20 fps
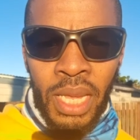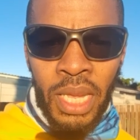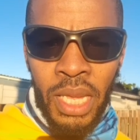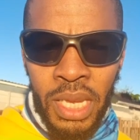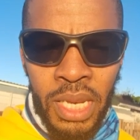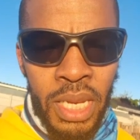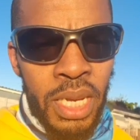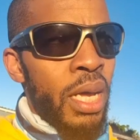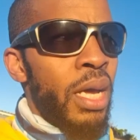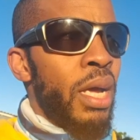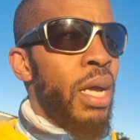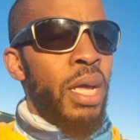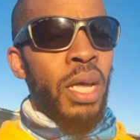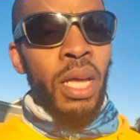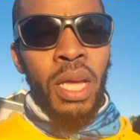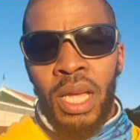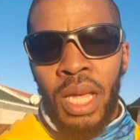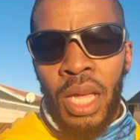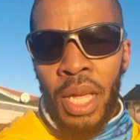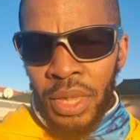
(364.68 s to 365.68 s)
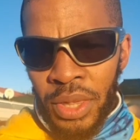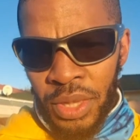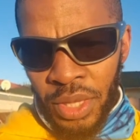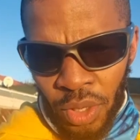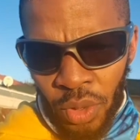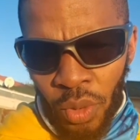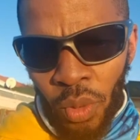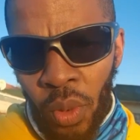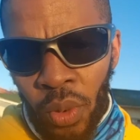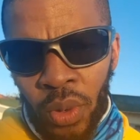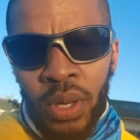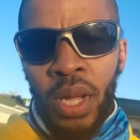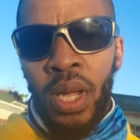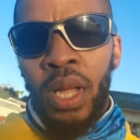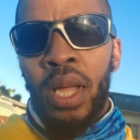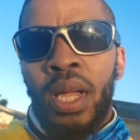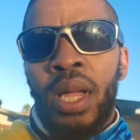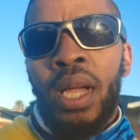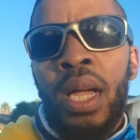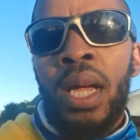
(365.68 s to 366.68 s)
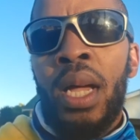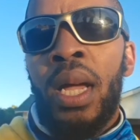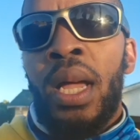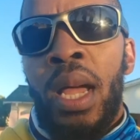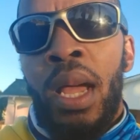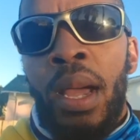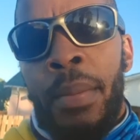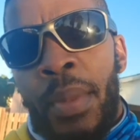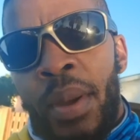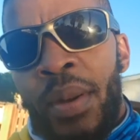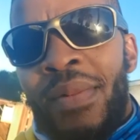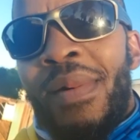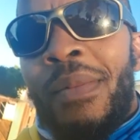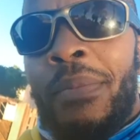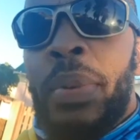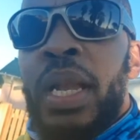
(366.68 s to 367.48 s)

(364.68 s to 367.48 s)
in the Lord. May you have a